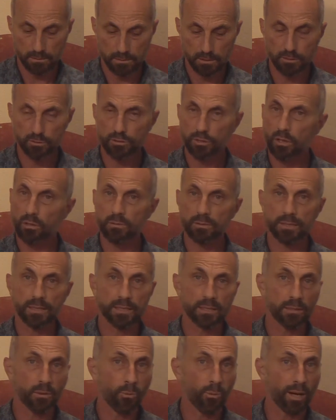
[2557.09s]
You don't
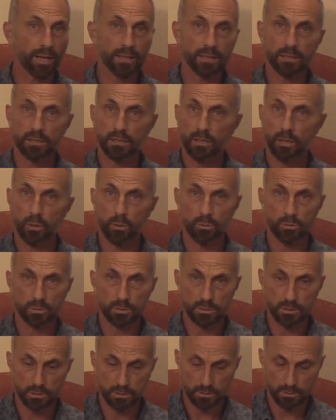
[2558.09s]
need a white
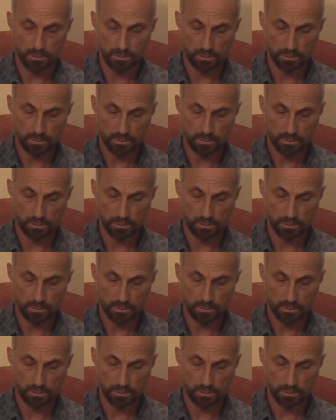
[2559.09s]
coat.